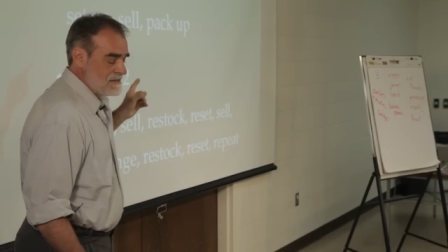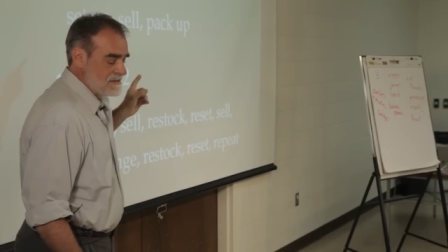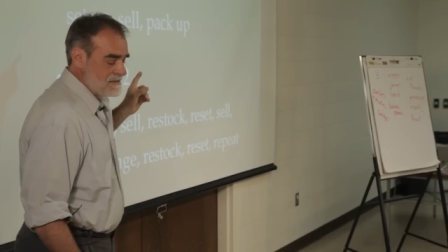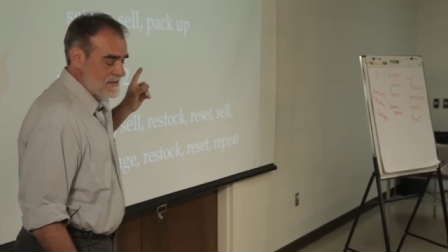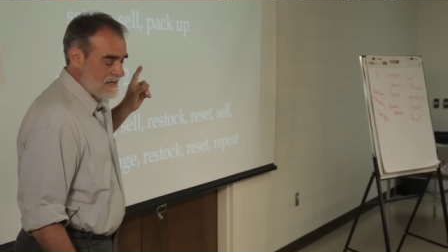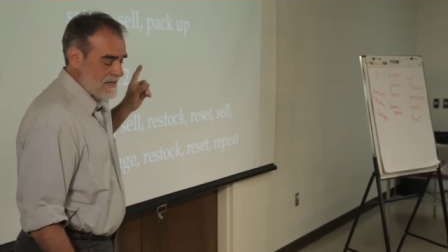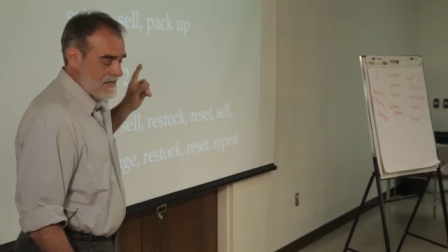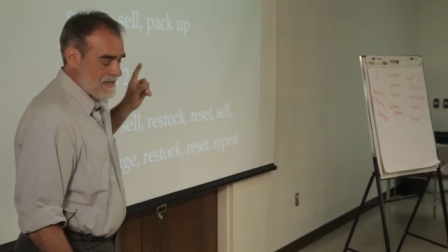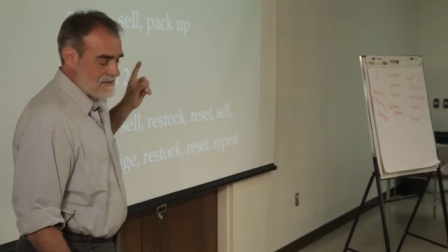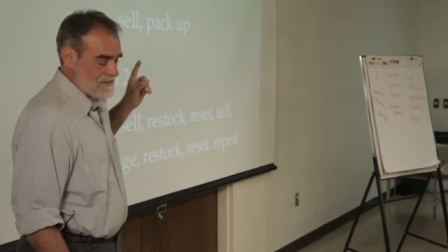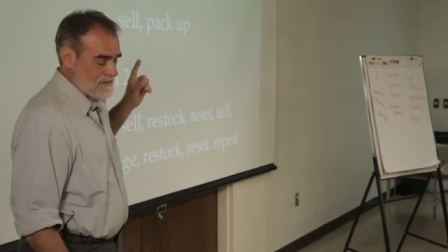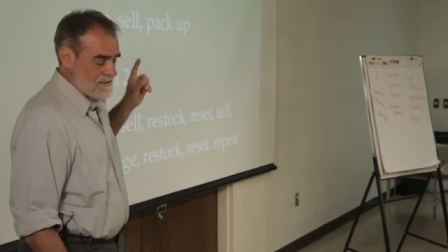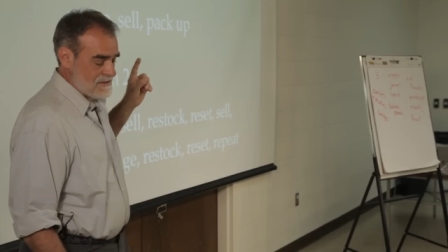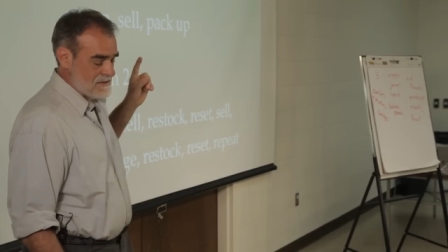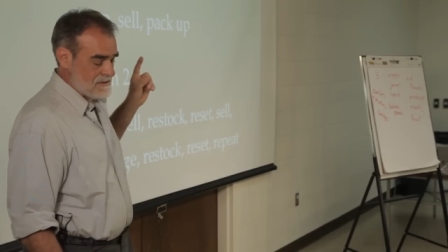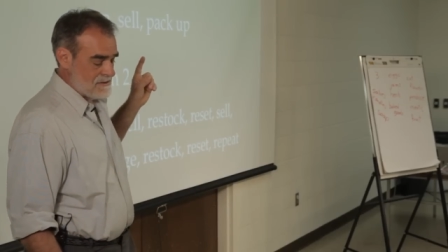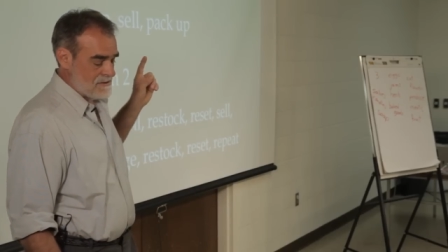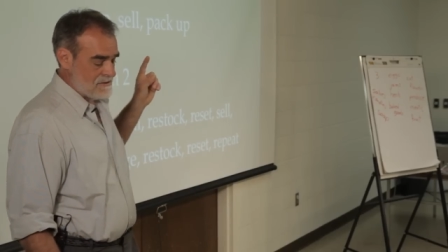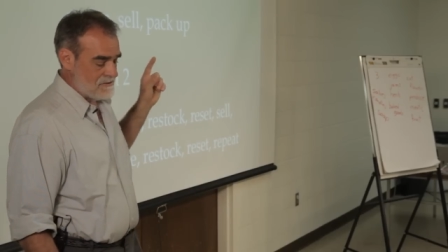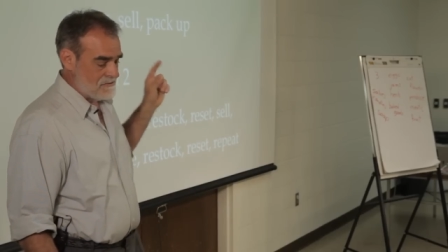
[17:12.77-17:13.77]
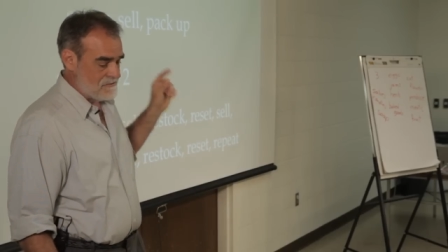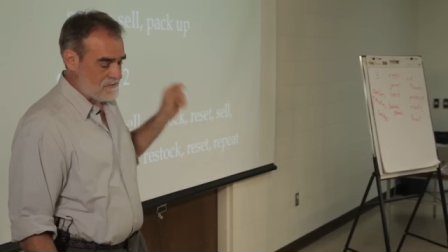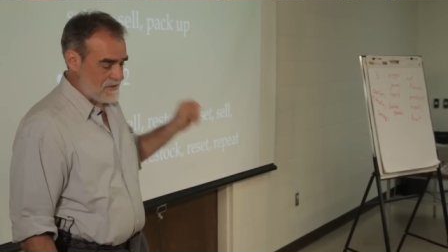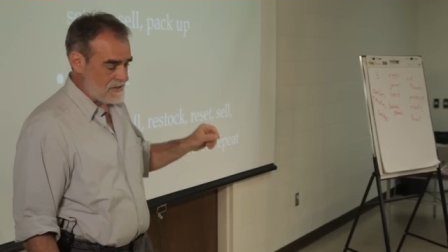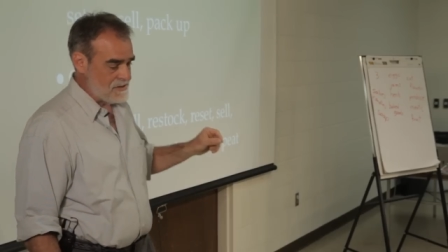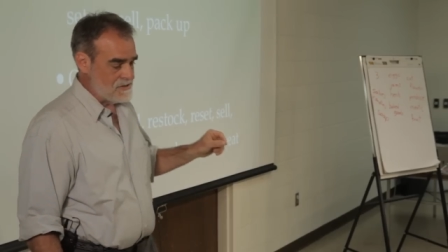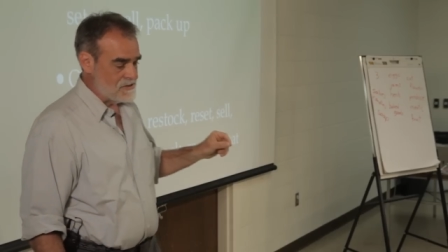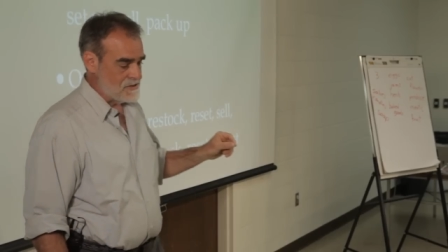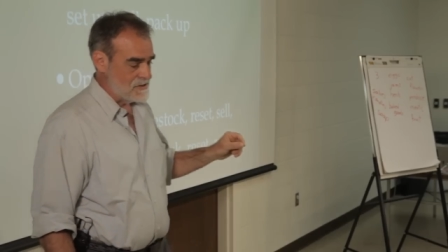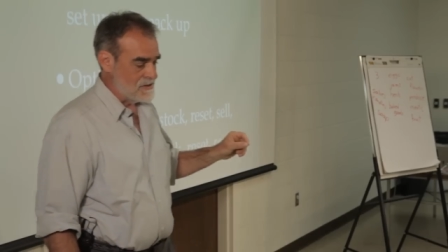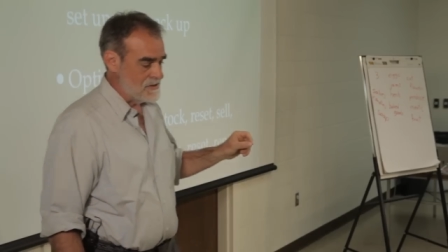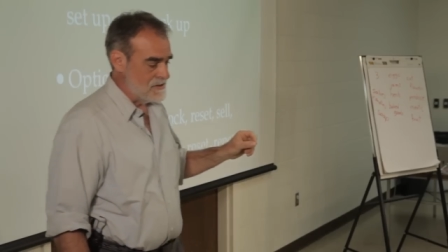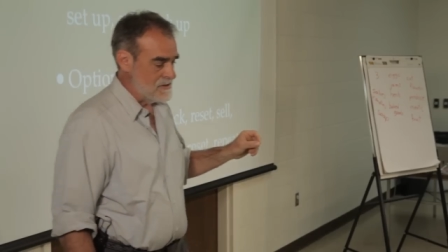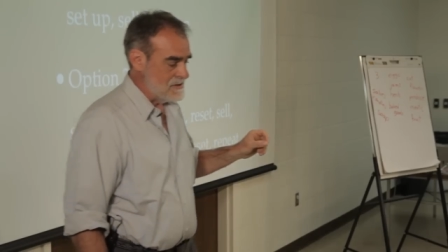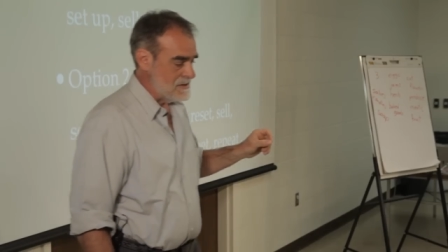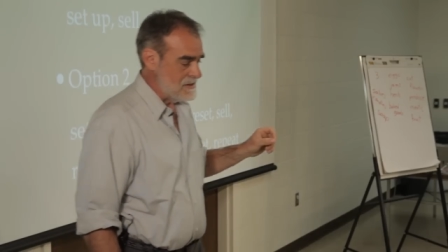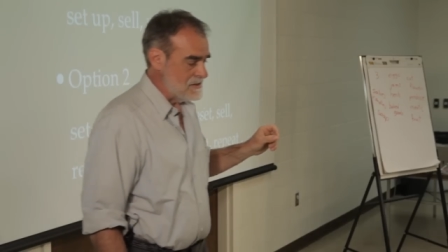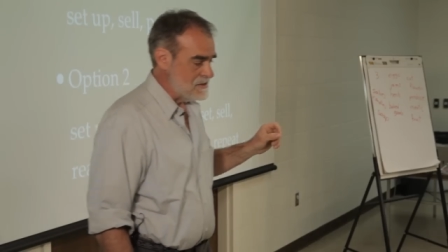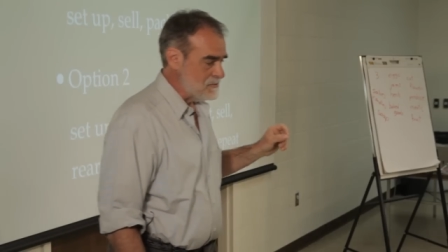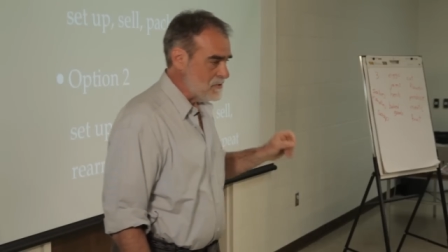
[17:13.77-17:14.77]
that the
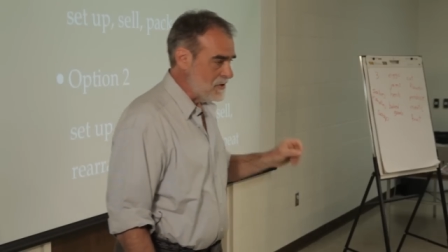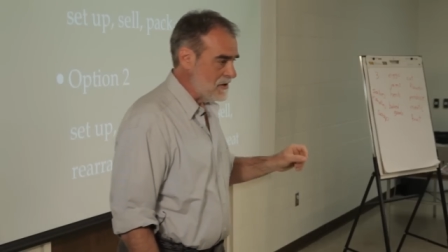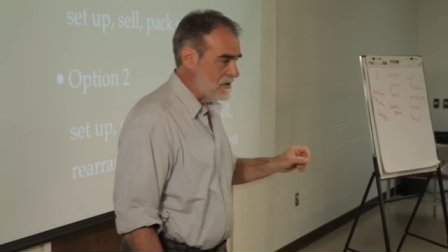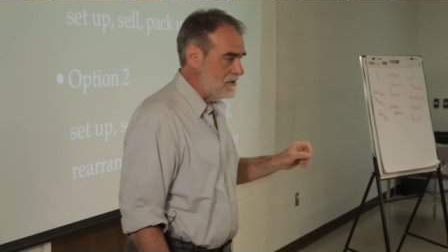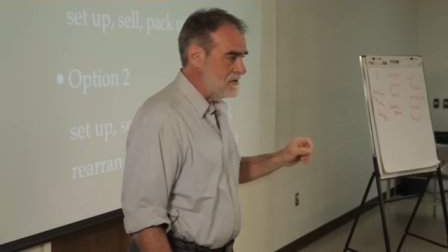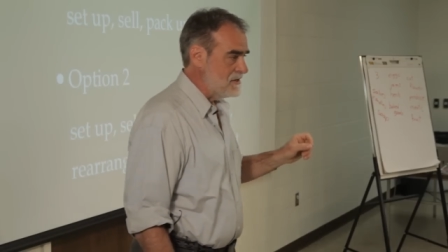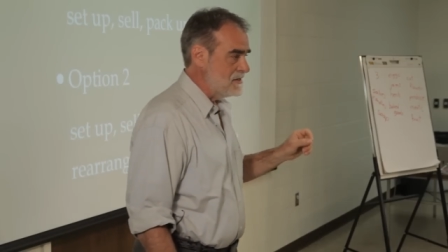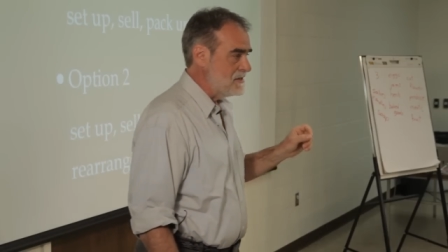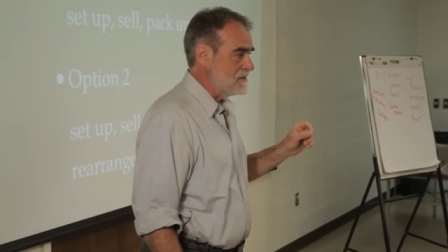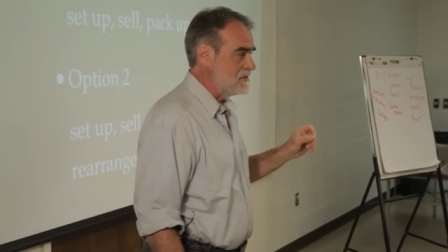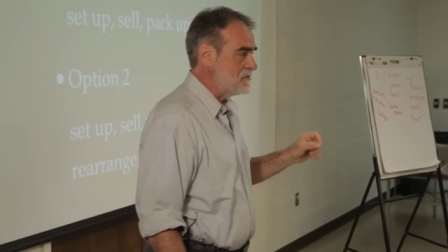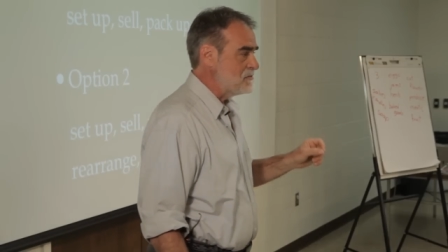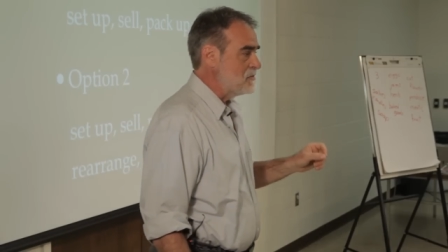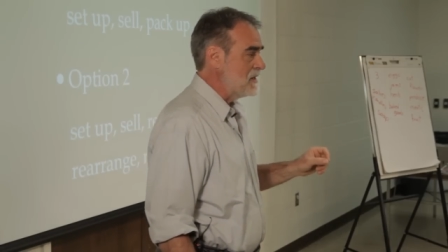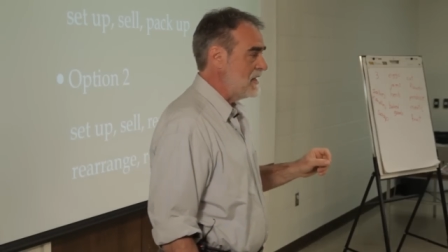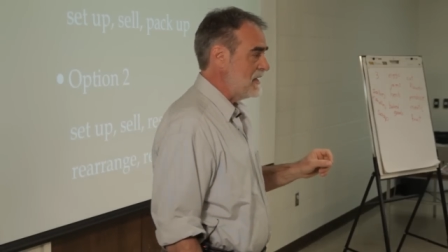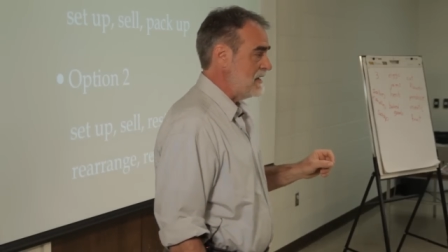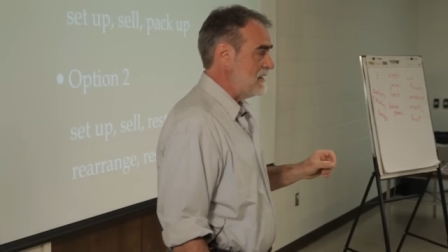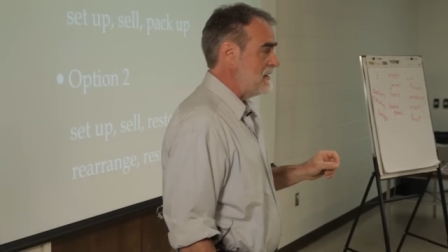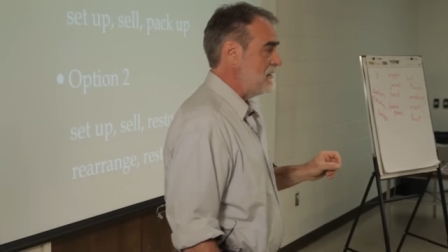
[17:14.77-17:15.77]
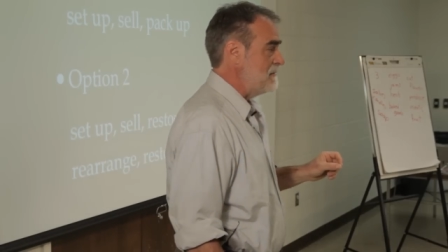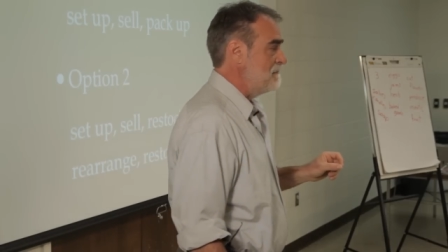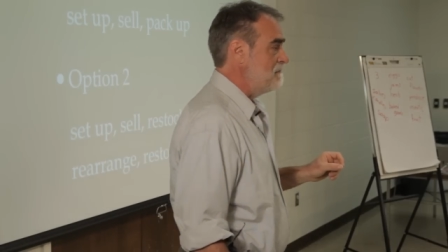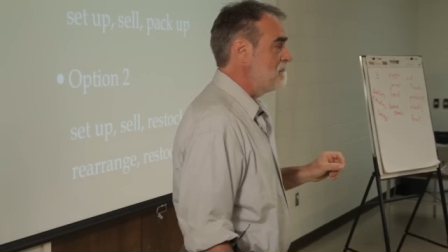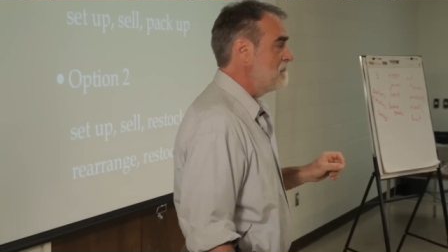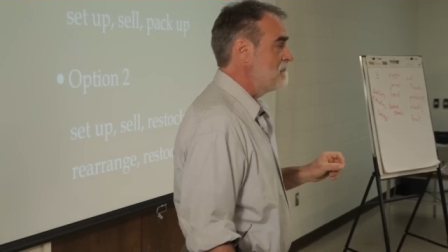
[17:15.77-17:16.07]
vendor is part of the display.